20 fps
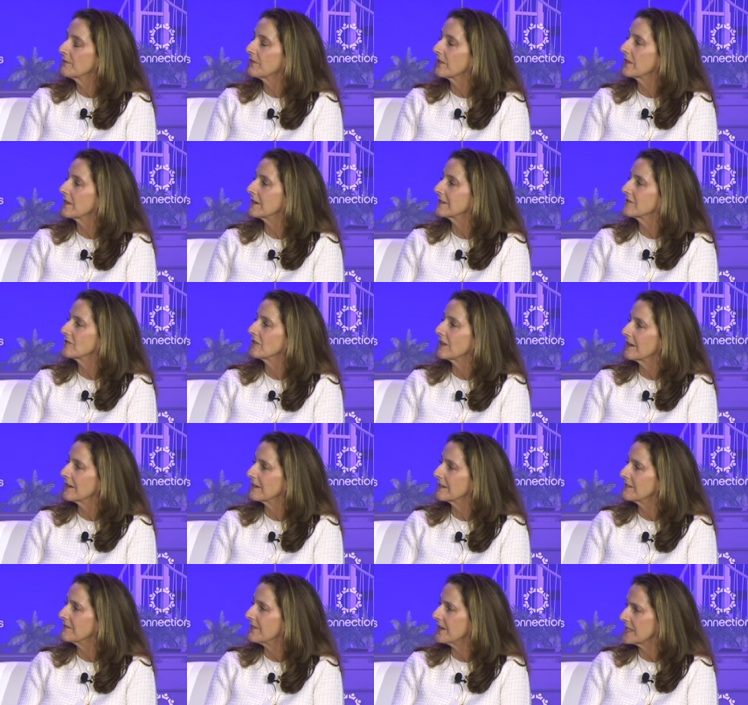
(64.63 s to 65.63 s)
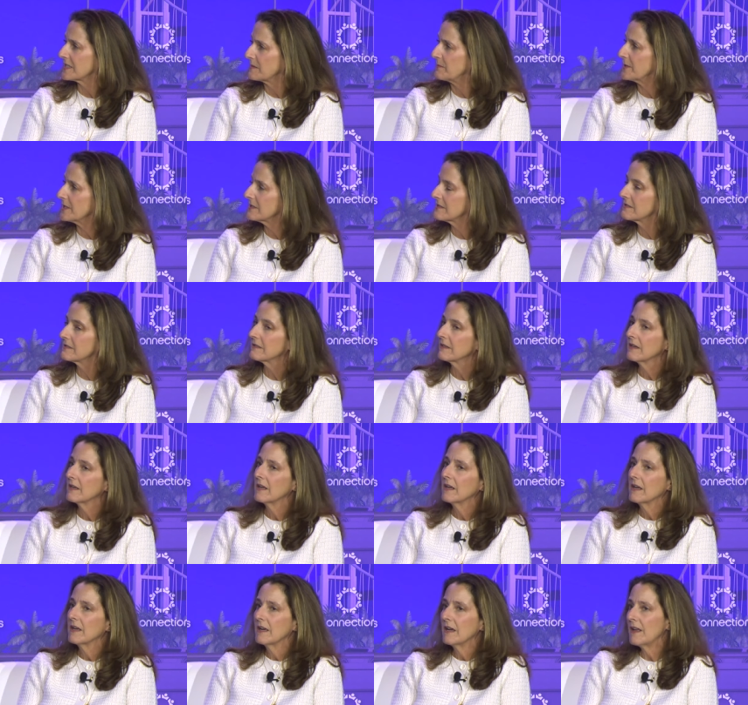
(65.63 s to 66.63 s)
for the underlying investments.
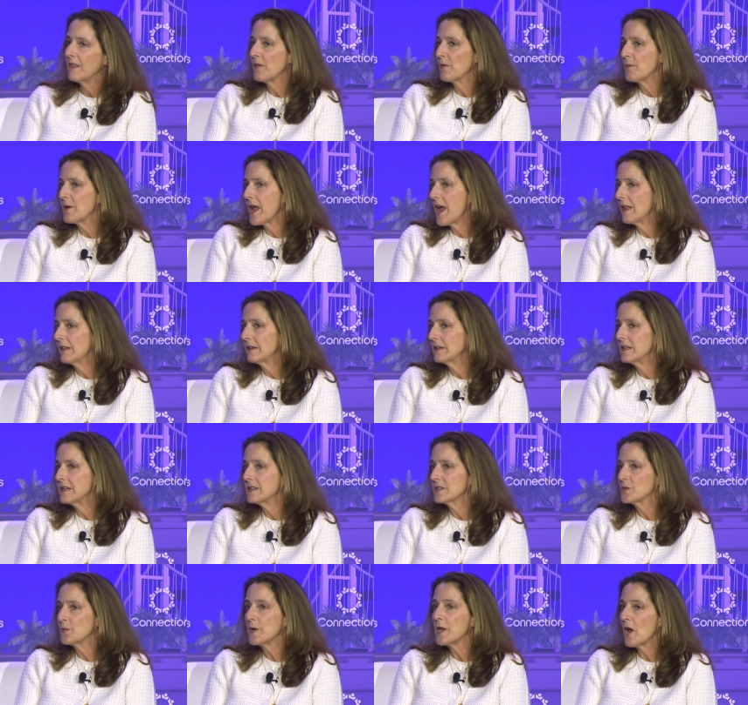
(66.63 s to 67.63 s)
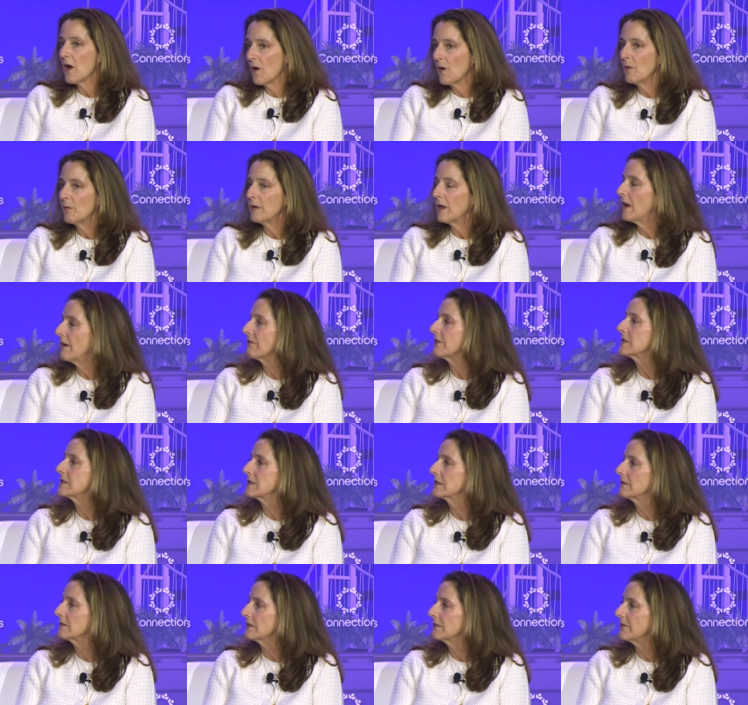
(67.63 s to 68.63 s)
And the reality is we own every
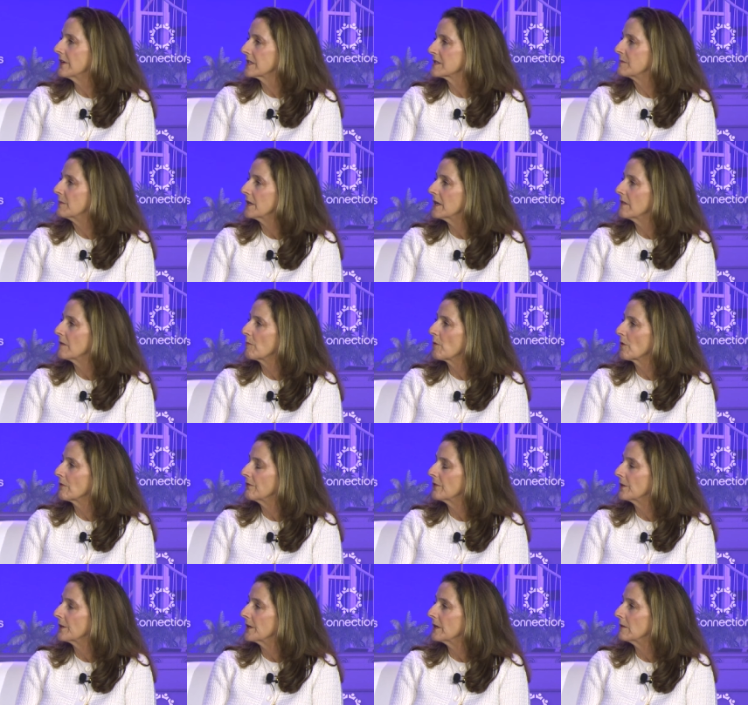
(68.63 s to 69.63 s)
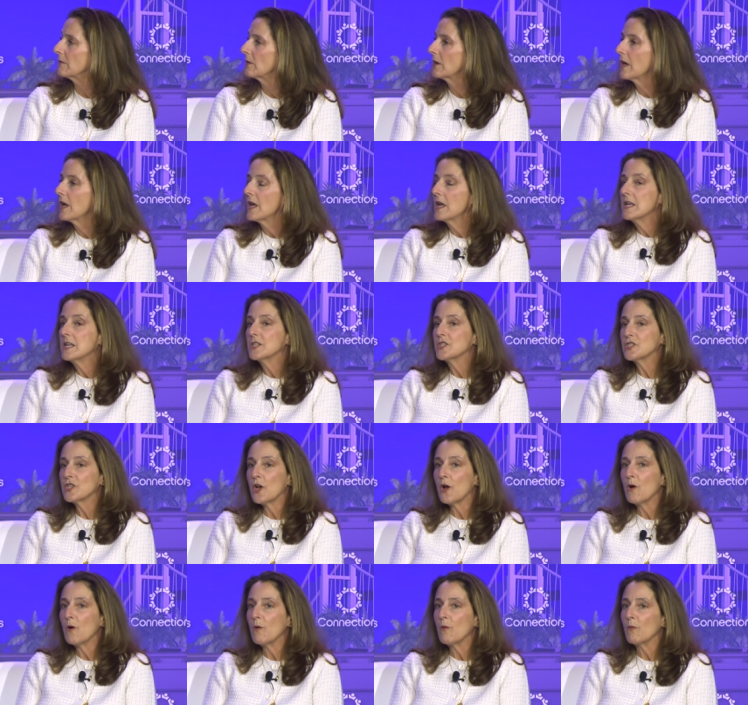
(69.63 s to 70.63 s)
single investment in the portfolio.
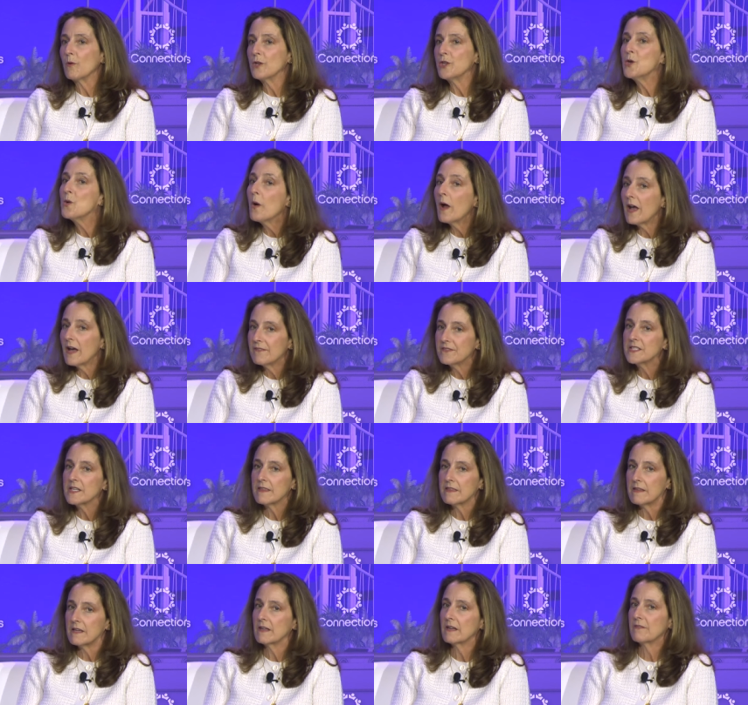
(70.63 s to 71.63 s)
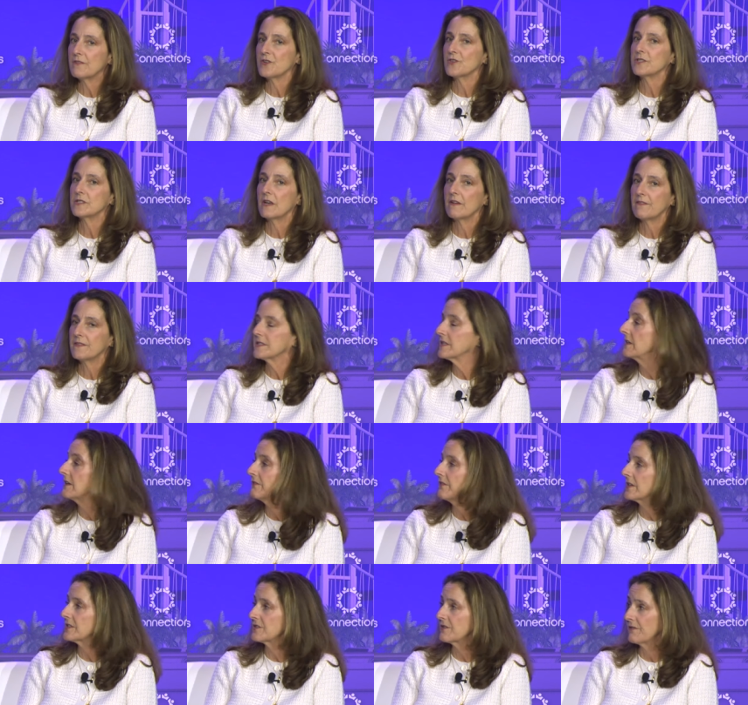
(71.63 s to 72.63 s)
So you have to think of yourself as an
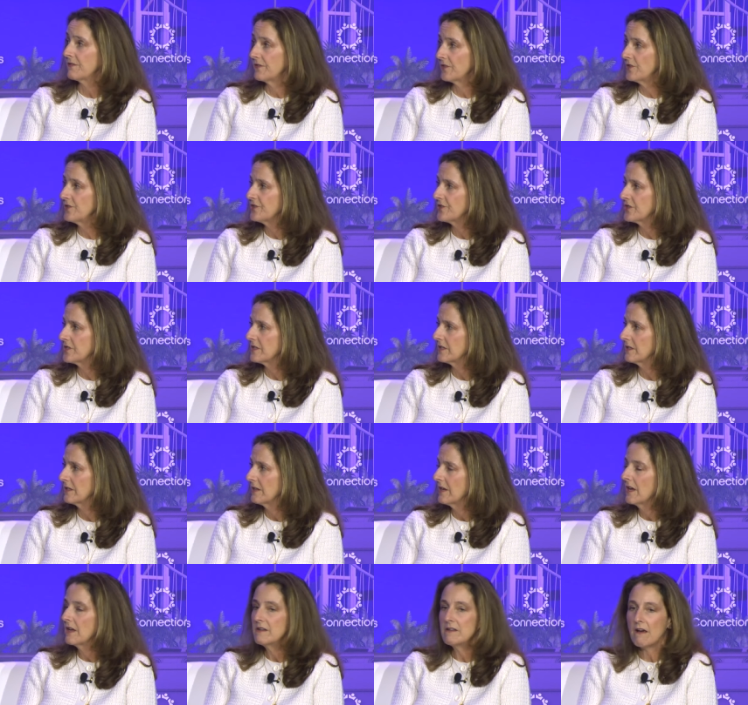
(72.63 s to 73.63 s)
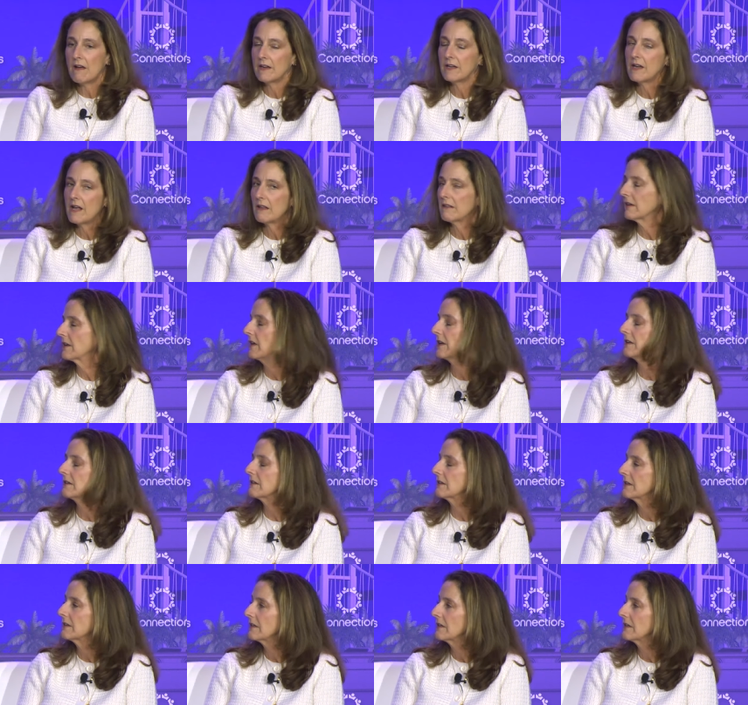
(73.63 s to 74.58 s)
investor first, not an allocator.